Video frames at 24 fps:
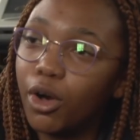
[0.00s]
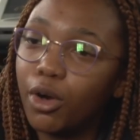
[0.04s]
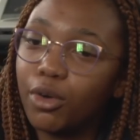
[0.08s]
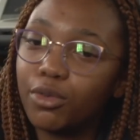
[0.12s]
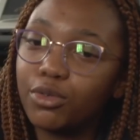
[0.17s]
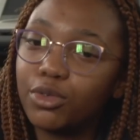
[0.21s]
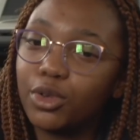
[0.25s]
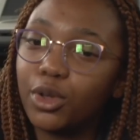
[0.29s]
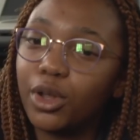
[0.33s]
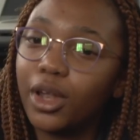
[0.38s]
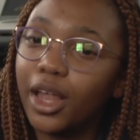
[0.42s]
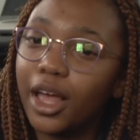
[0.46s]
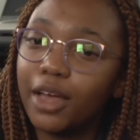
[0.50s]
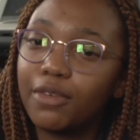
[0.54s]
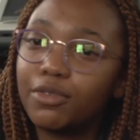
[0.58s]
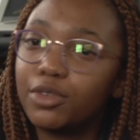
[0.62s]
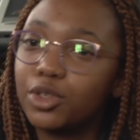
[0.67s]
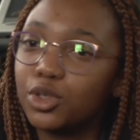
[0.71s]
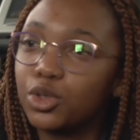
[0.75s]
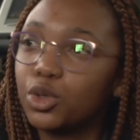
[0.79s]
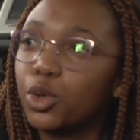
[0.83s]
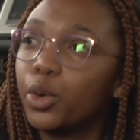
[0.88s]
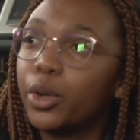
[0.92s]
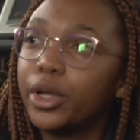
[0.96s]
of your life
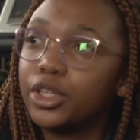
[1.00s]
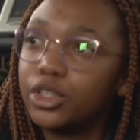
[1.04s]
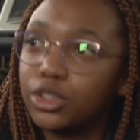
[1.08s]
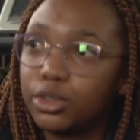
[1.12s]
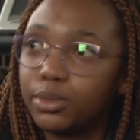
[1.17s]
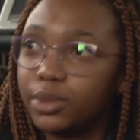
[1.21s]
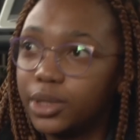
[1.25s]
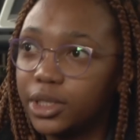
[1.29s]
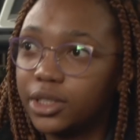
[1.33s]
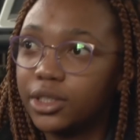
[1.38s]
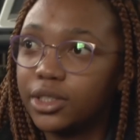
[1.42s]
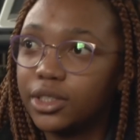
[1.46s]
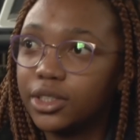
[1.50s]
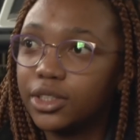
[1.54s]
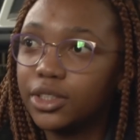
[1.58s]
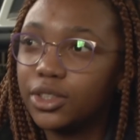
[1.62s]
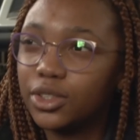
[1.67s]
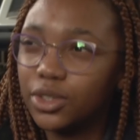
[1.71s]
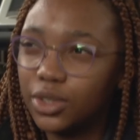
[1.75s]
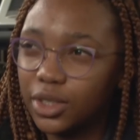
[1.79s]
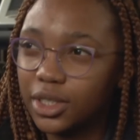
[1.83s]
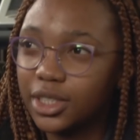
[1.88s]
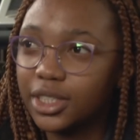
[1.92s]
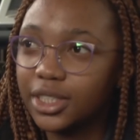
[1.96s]
is going to be.
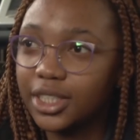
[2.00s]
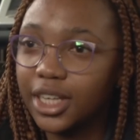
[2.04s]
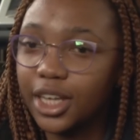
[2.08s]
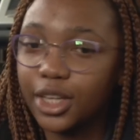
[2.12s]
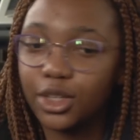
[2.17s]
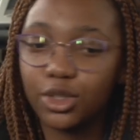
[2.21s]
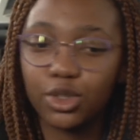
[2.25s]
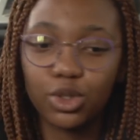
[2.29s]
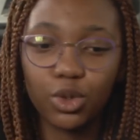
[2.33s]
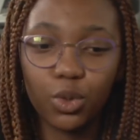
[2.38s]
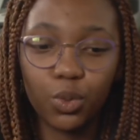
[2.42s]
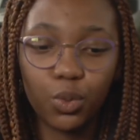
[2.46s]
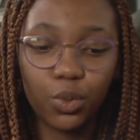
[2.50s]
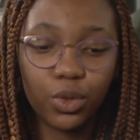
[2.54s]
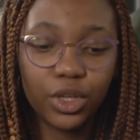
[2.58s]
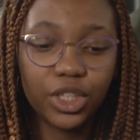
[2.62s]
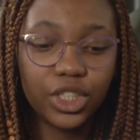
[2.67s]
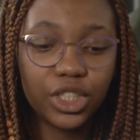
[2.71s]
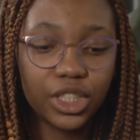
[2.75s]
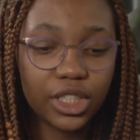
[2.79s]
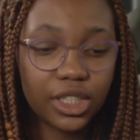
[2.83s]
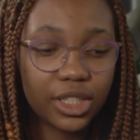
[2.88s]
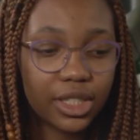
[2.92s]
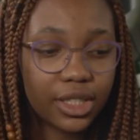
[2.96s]
Do you understand? So we're
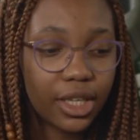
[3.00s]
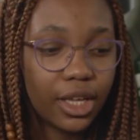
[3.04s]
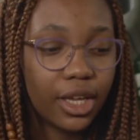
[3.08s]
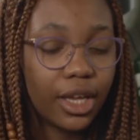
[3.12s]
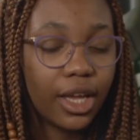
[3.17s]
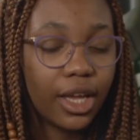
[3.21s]
just,